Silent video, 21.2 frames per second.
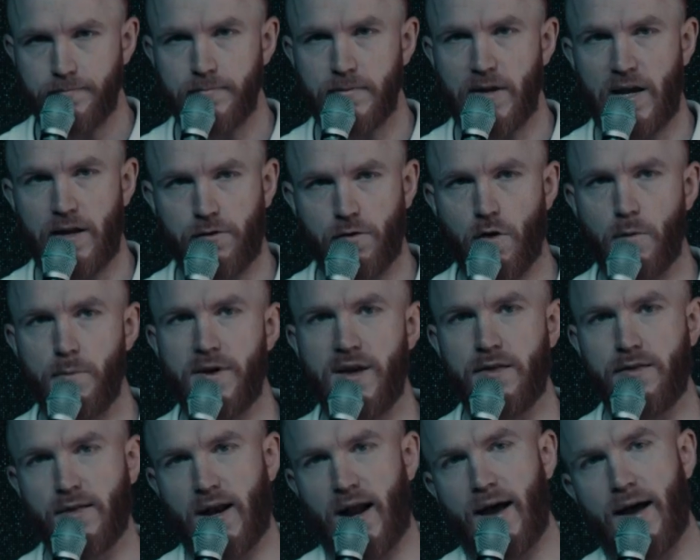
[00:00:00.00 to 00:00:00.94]
He told me, He
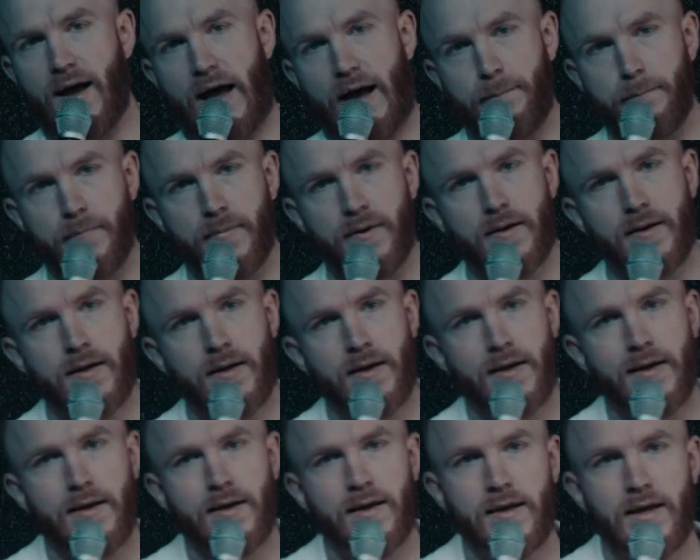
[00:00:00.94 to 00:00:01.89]
said, I, am
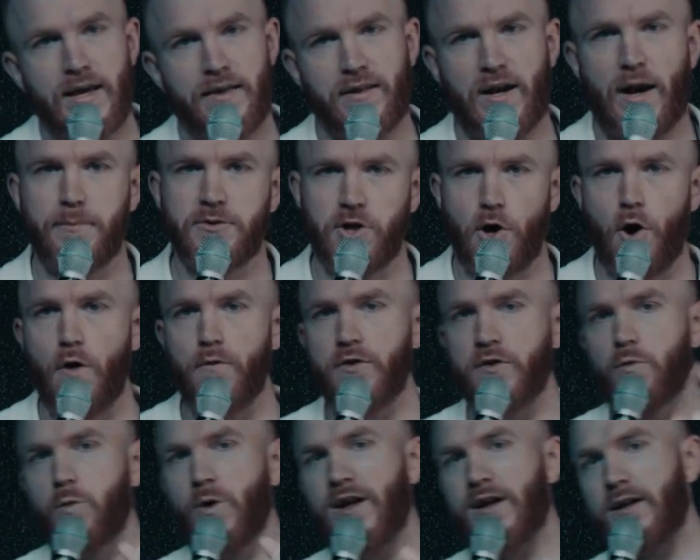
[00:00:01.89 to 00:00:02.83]
he said, I'm
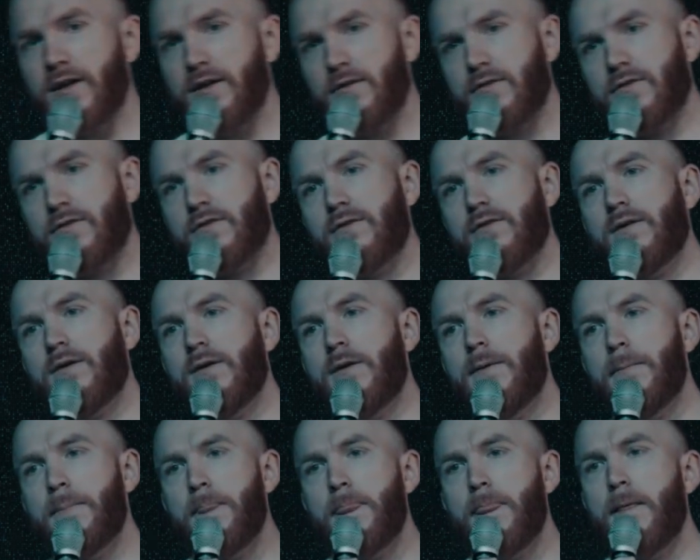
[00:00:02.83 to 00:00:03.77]
Jehovah's Witness,
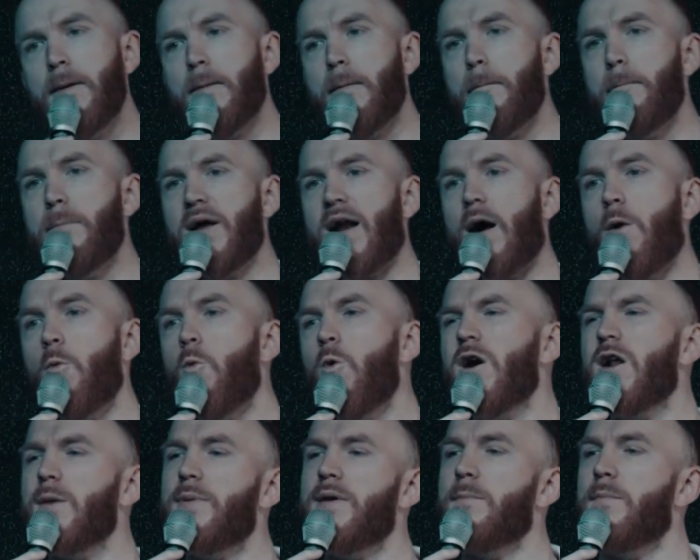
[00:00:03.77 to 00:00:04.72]
but I
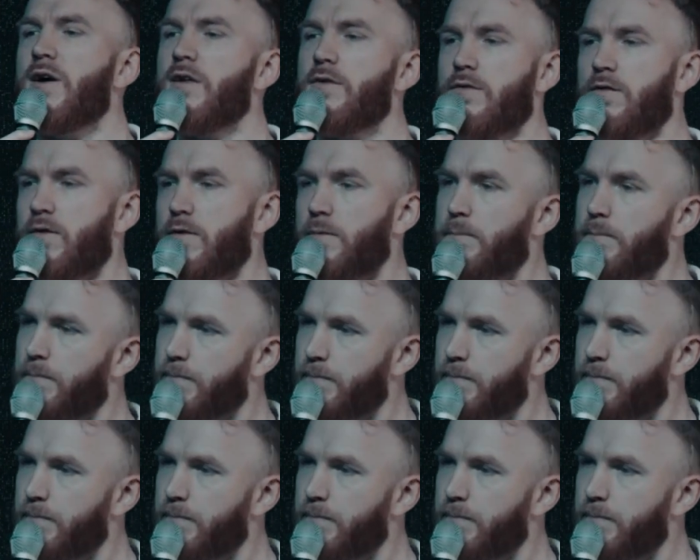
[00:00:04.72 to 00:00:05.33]
want to be Muslim.